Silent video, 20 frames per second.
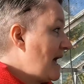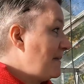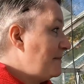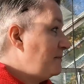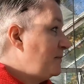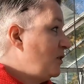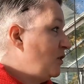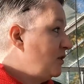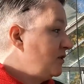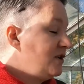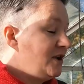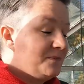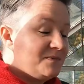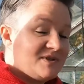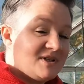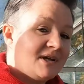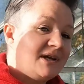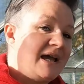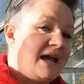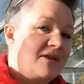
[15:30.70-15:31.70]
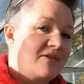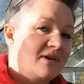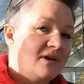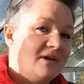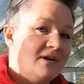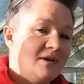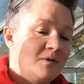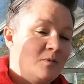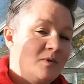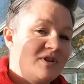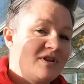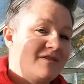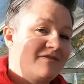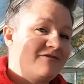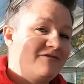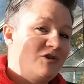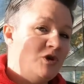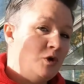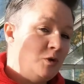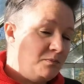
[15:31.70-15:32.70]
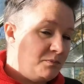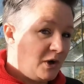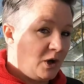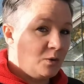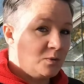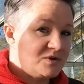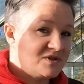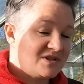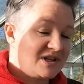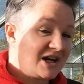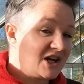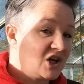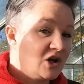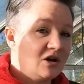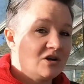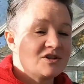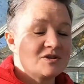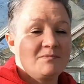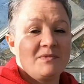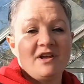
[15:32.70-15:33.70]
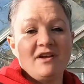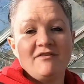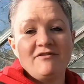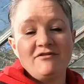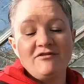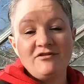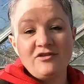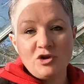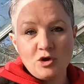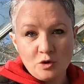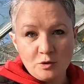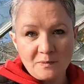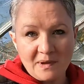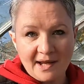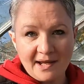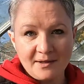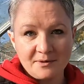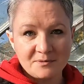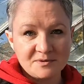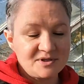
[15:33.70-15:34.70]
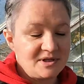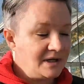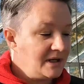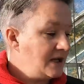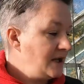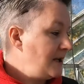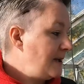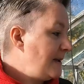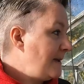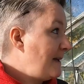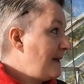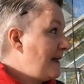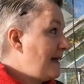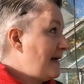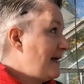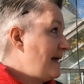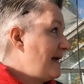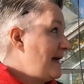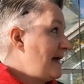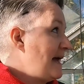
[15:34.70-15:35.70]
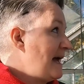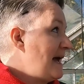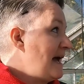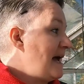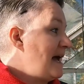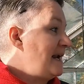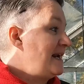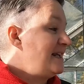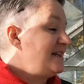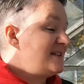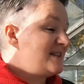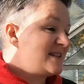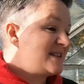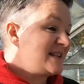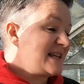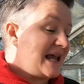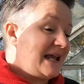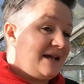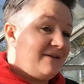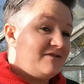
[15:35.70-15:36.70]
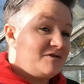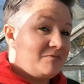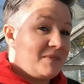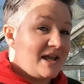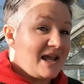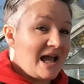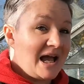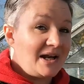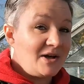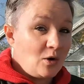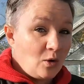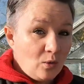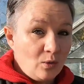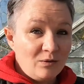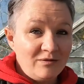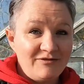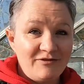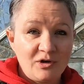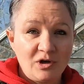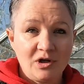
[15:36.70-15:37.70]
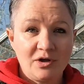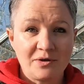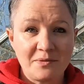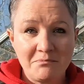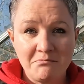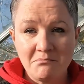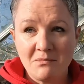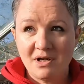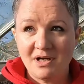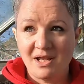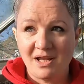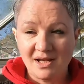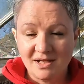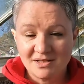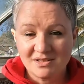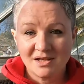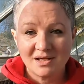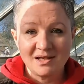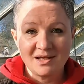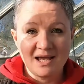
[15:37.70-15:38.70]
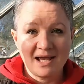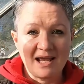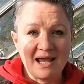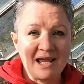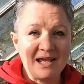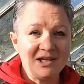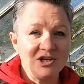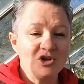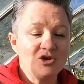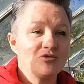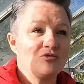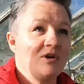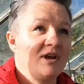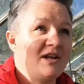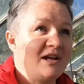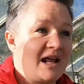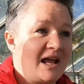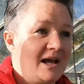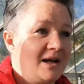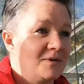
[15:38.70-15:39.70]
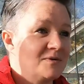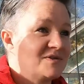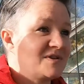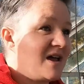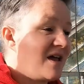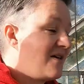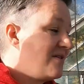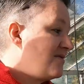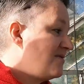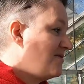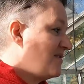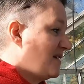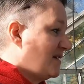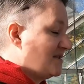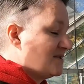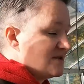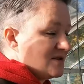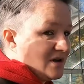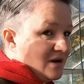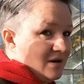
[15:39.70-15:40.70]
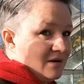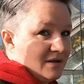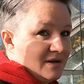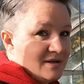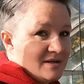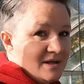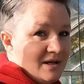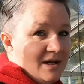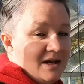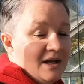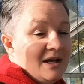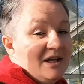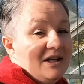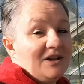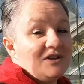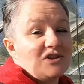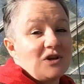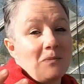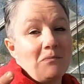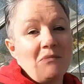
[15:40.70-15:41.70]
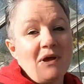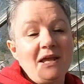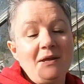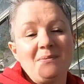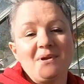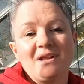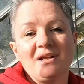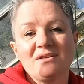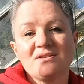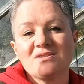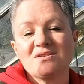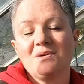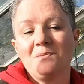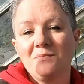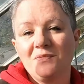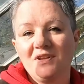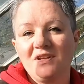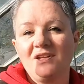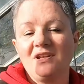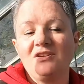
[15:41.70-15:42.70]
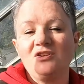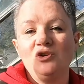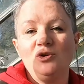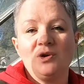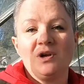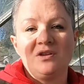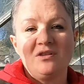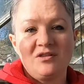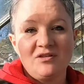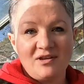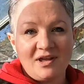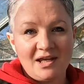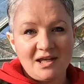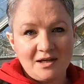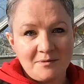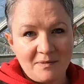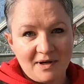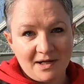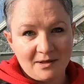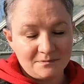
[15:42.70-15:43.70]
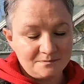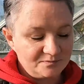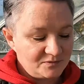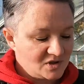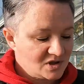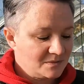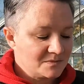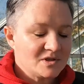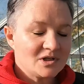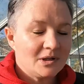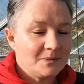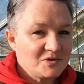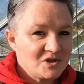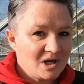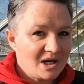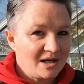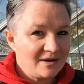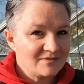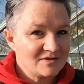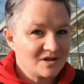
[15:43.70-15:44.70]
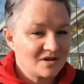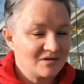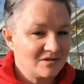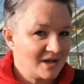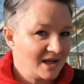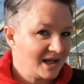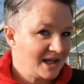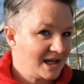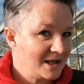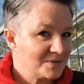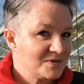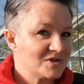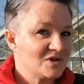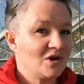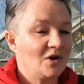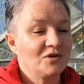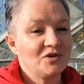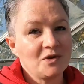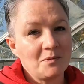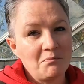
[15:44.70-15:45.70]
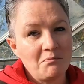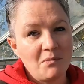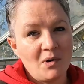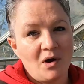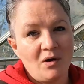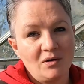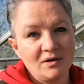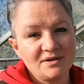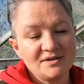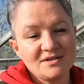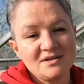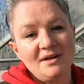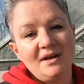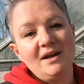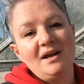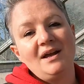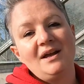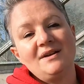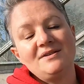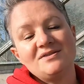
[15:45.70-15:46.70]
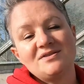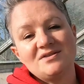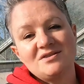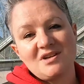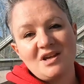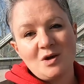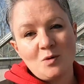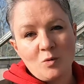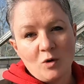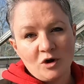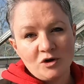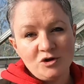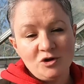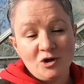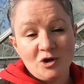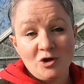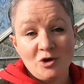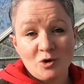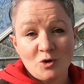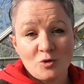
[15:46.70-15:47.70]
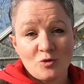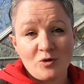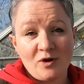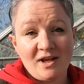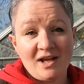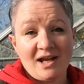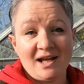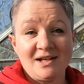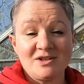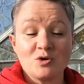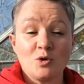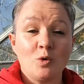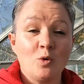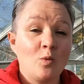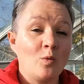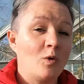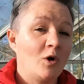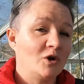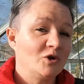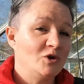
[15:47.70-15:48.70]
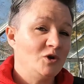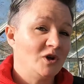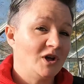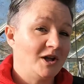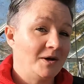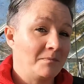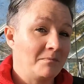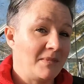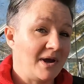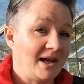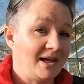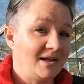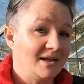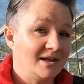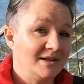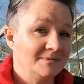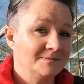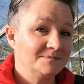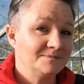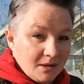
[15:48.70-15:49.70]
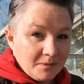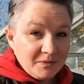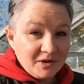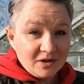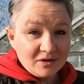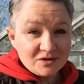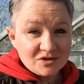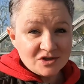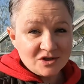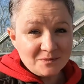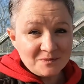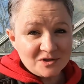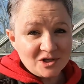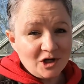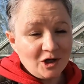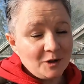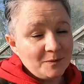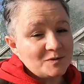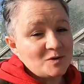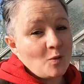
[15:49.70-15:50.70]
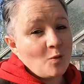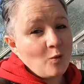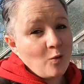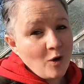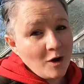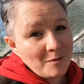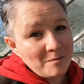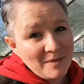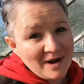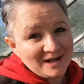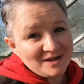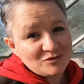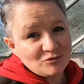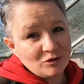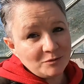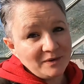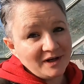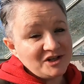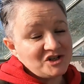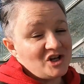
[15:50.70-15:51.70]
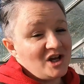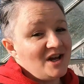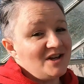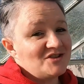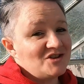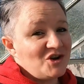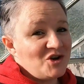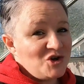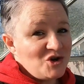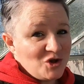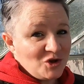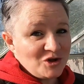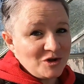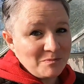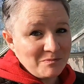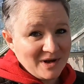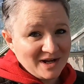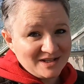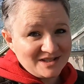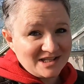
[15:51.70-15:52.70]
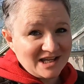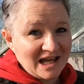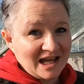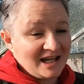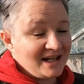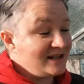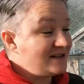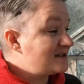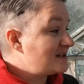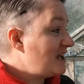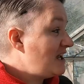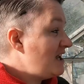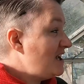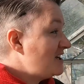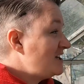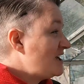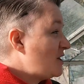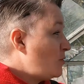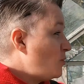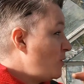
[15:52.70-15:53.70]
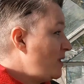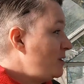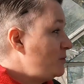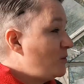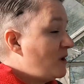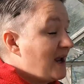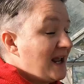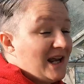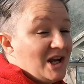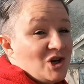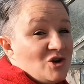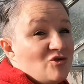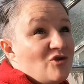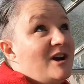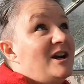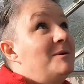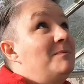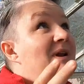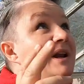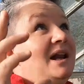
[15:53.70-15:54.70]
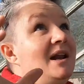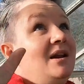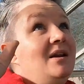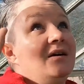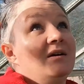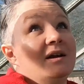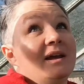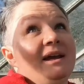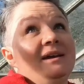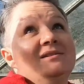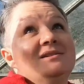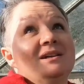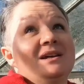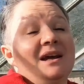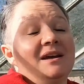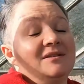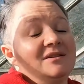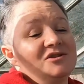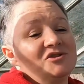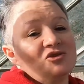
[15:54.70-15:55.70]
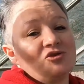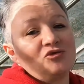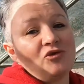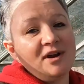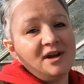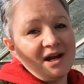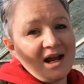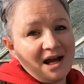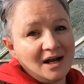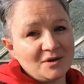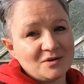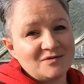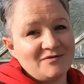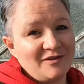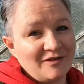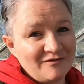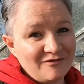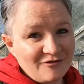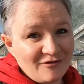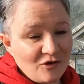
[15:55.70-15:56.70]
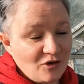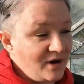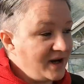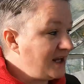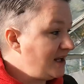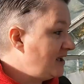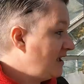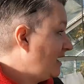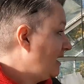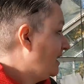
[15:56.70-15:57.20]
put them together with a few bolts that cost me a few pound, and it saved me an awful lot of money to get a greenhouse of this size. So maybe that's something that you can think about. Sometimes you have to think outside the box and see what you can create or what you can make. Because sometimes one man's rubbish is another man's gains. Now, we were incredibly lucky to get this greenhouse for free,